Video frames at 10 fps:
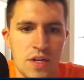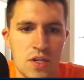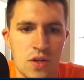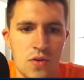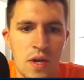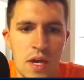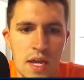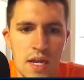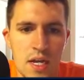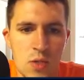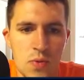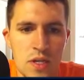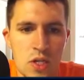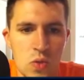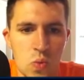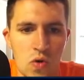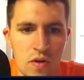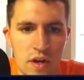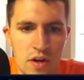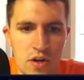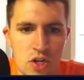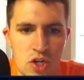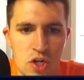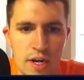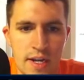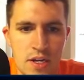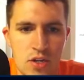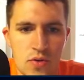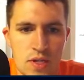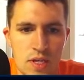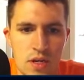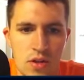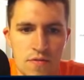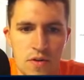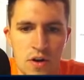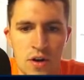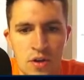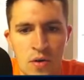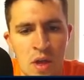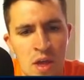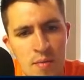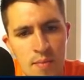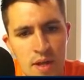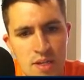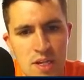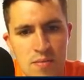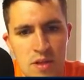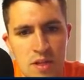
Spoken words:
So he does place his wall wrecker straight into a single inferno, but something that's